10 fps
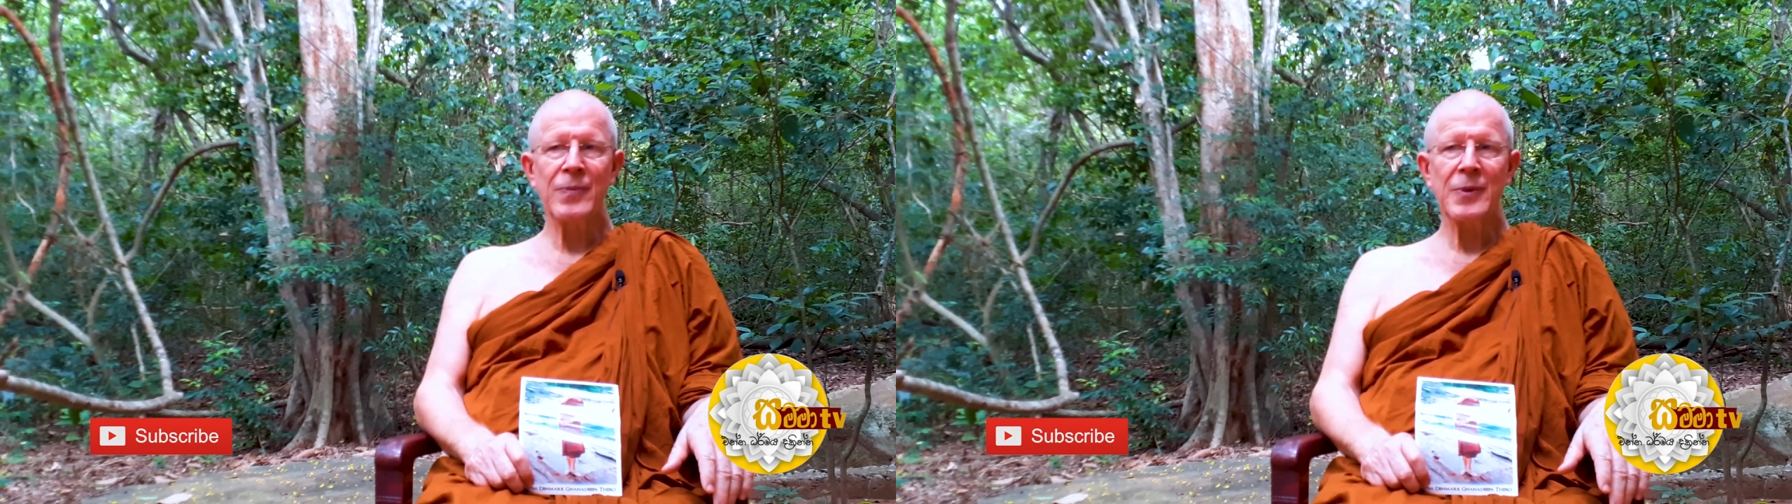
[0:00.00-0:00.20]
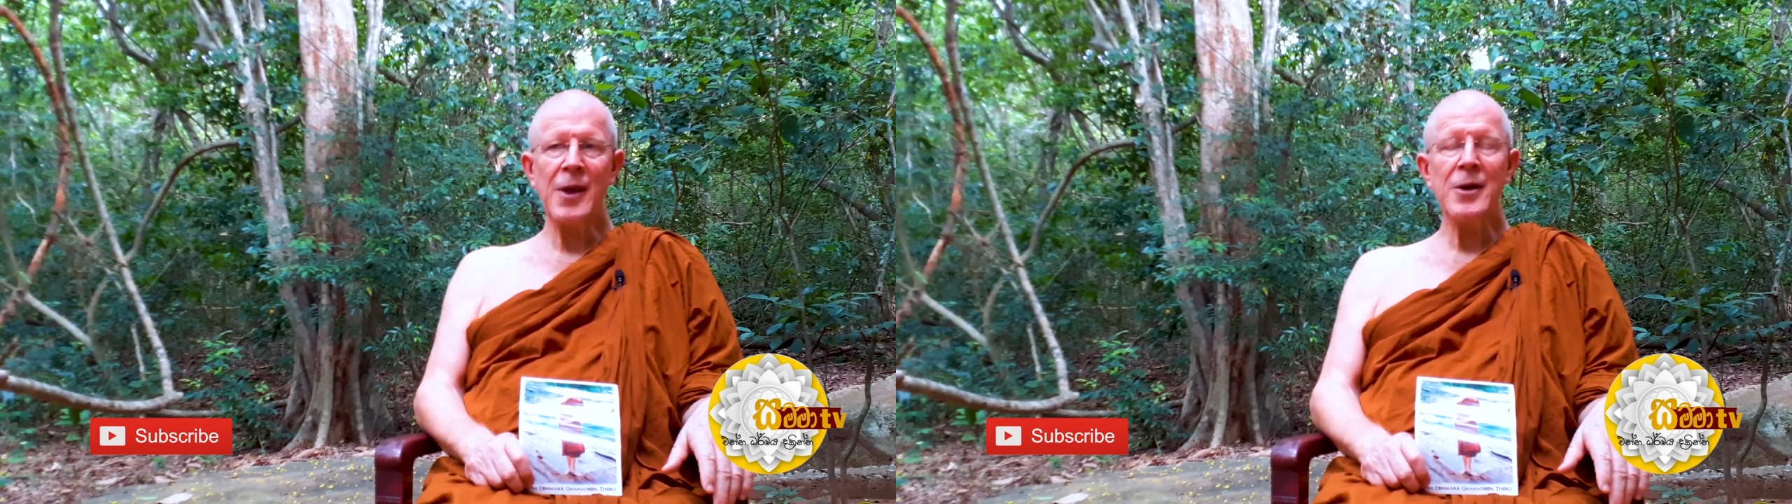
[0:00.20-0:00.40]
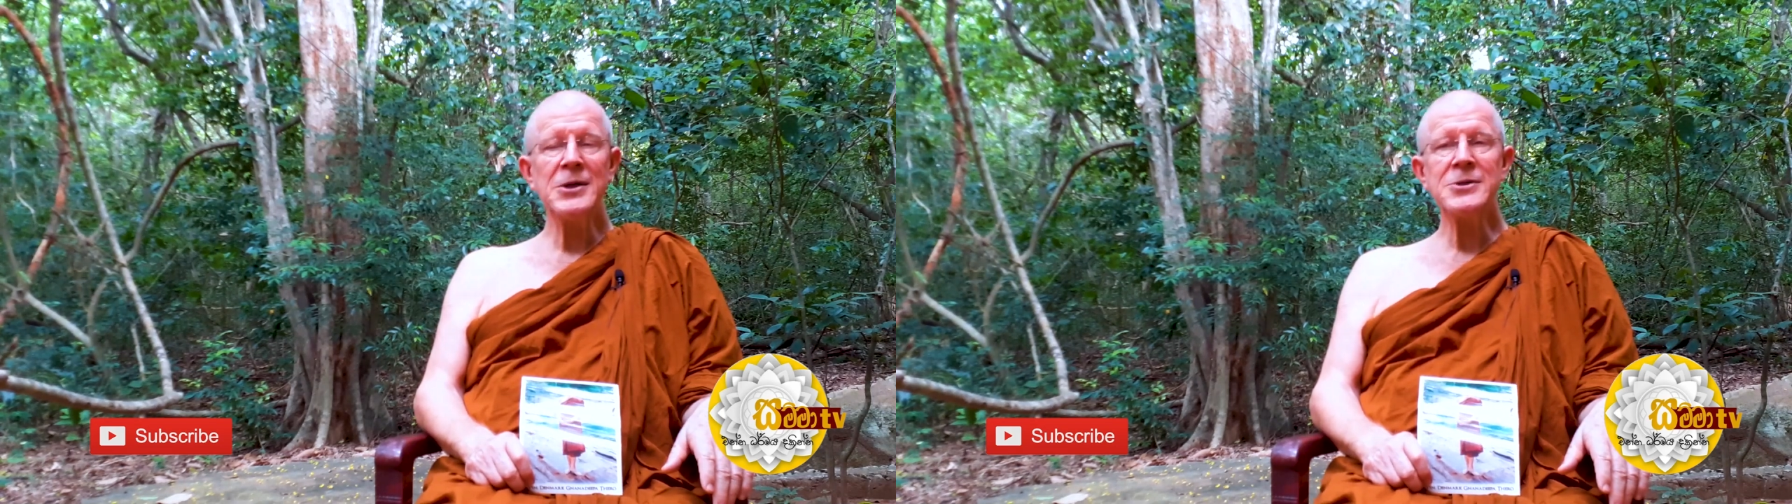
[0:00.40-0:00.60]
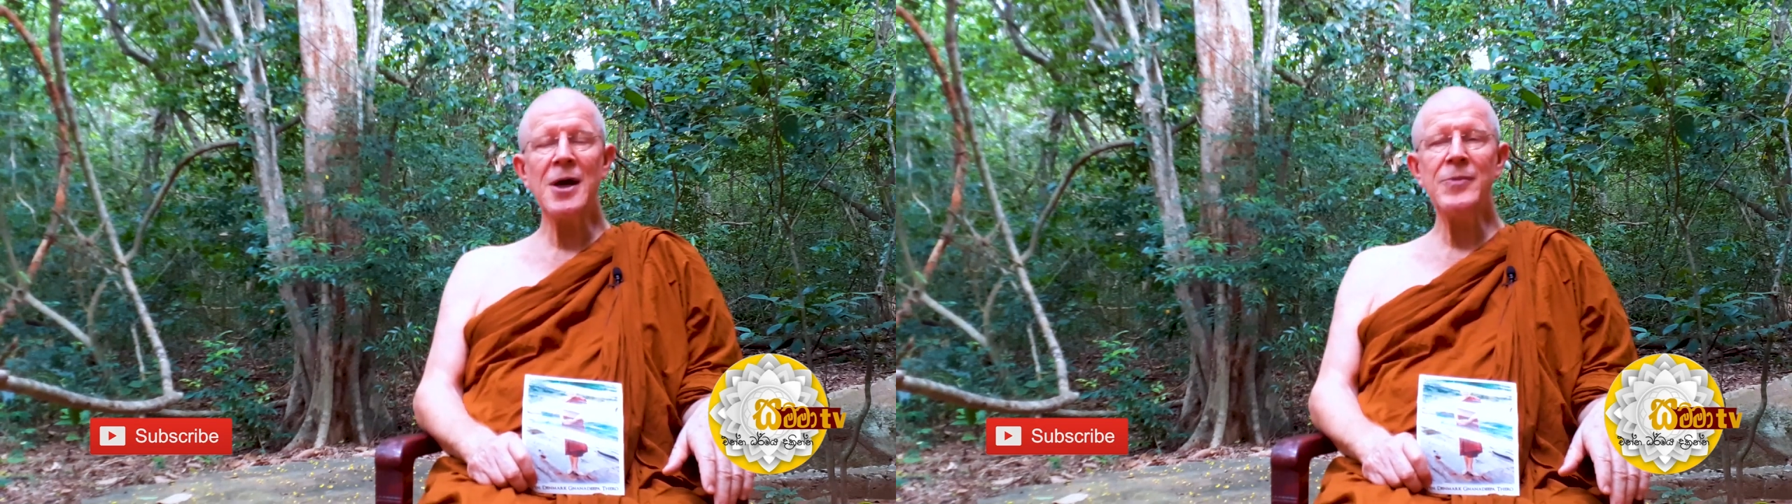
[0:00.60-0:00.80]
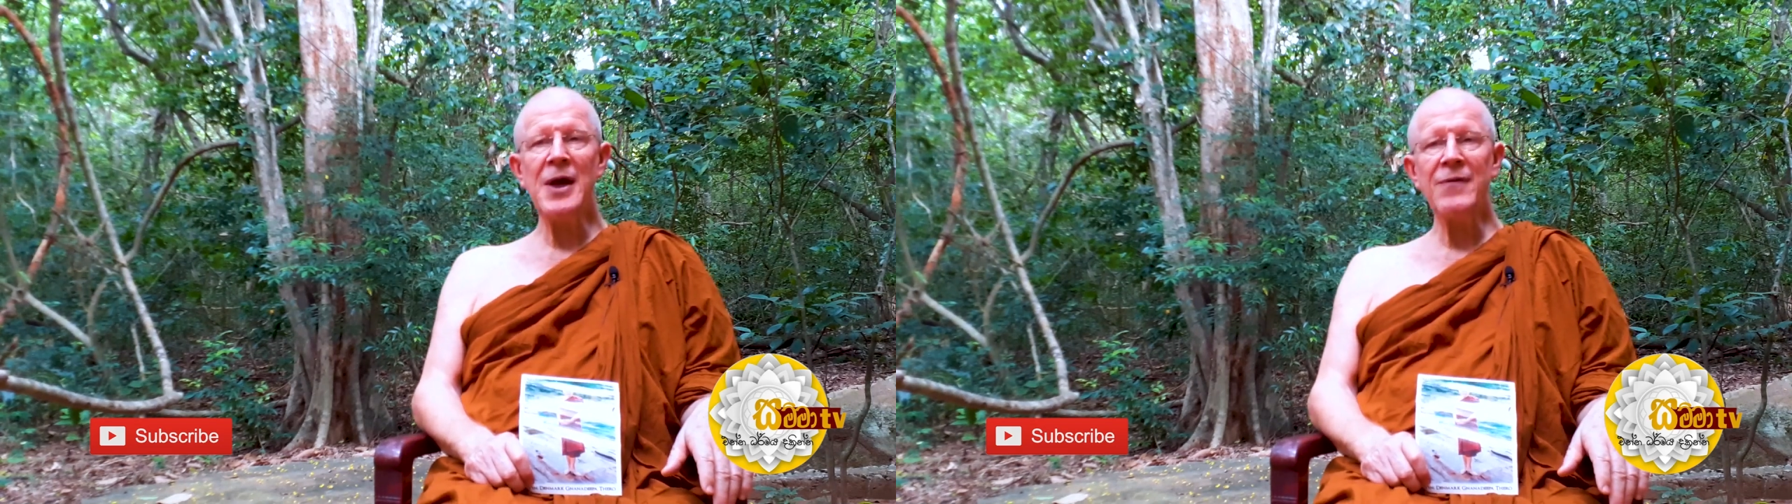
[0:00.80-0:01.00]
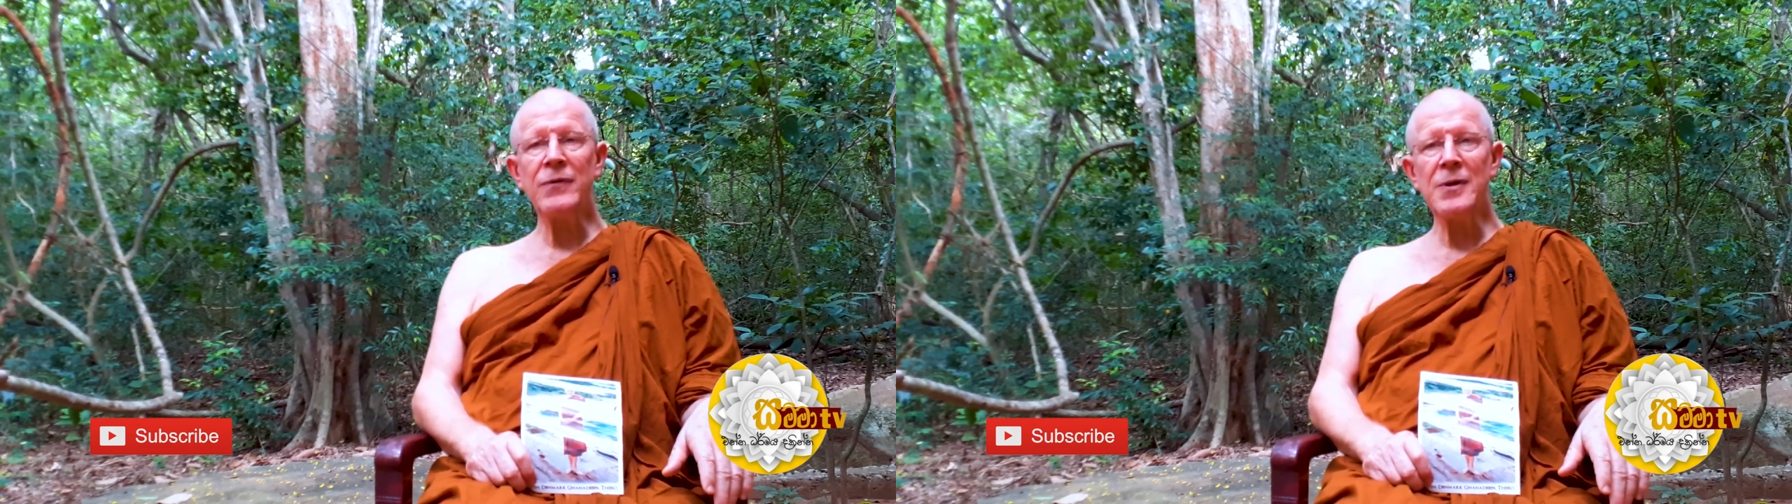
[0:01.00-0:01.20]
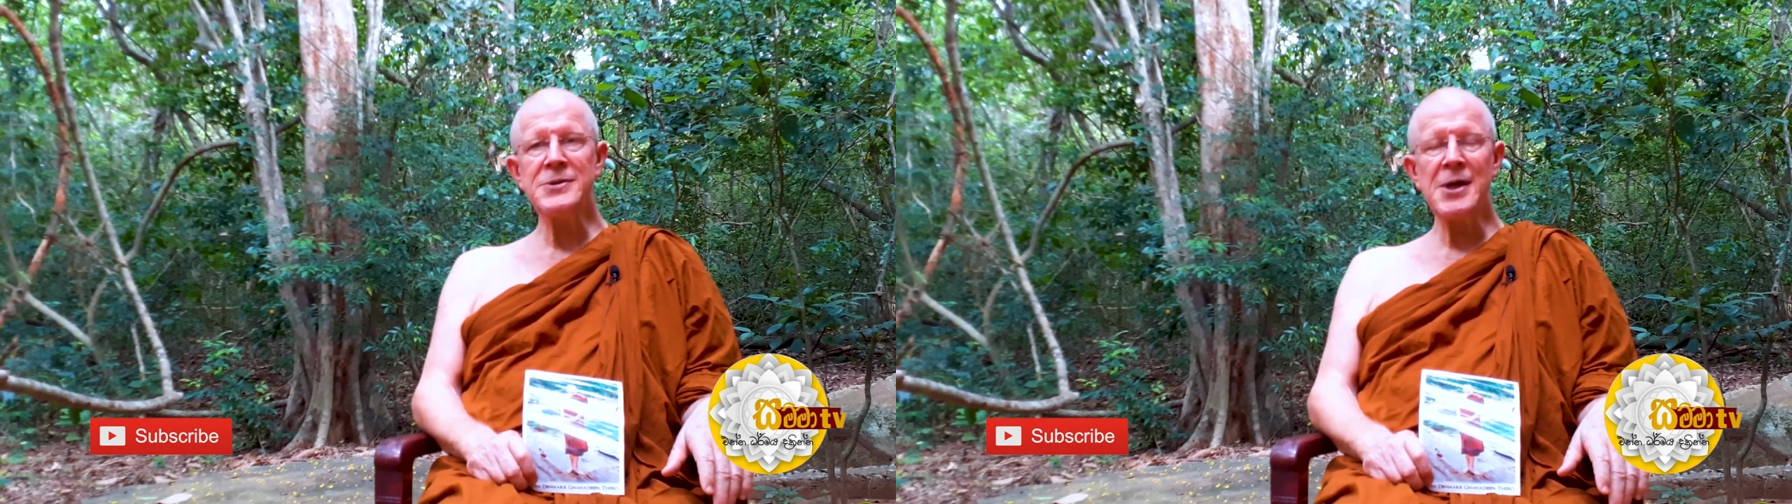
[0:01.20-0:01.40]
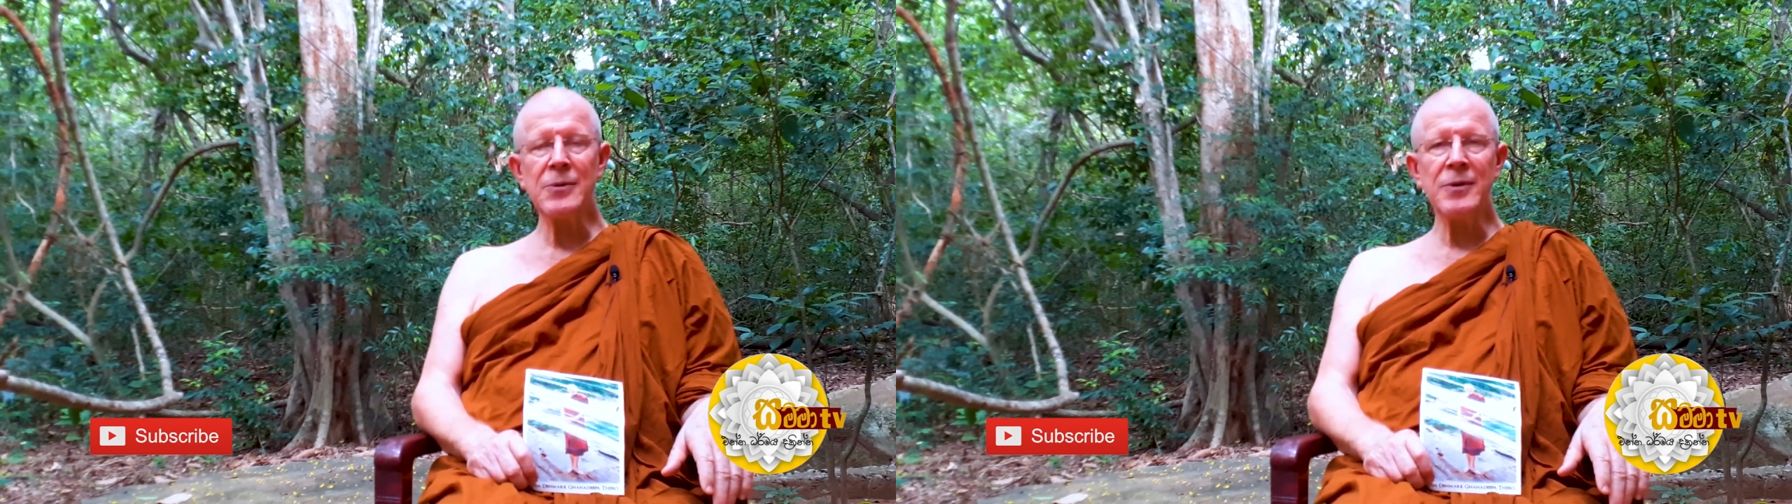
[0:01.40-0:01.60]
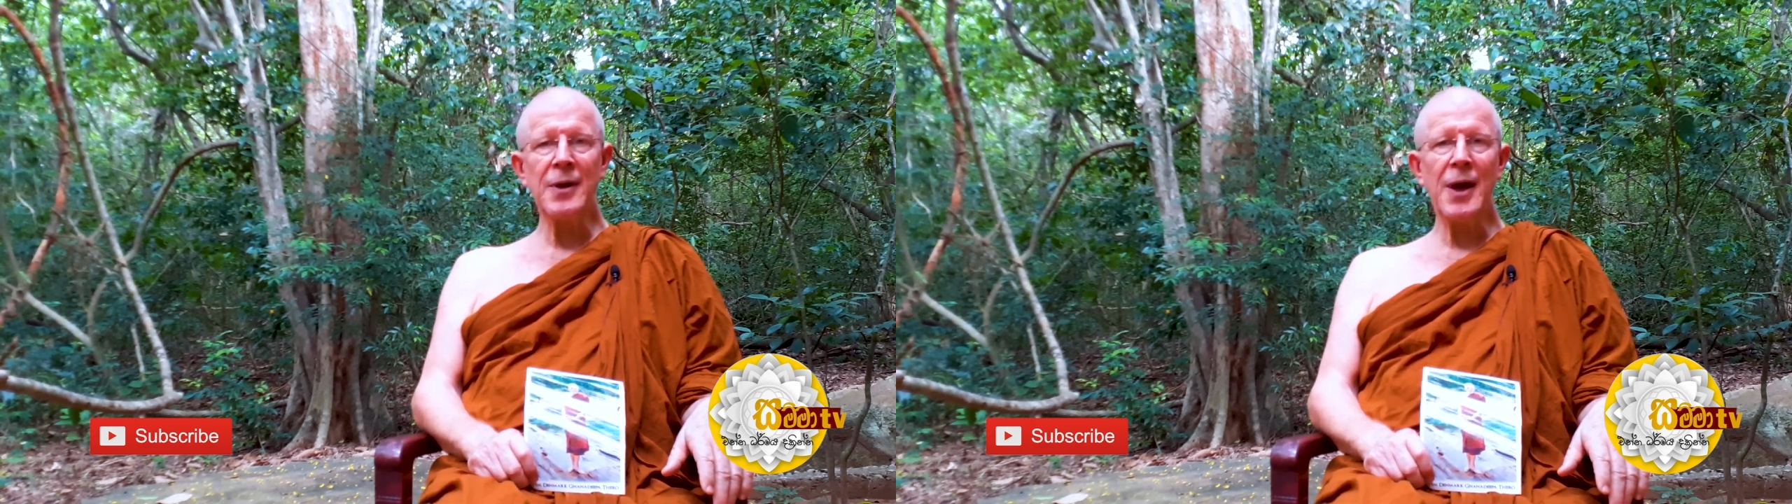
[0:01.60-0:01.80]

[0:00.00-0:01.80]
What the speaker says: The only time you have contact with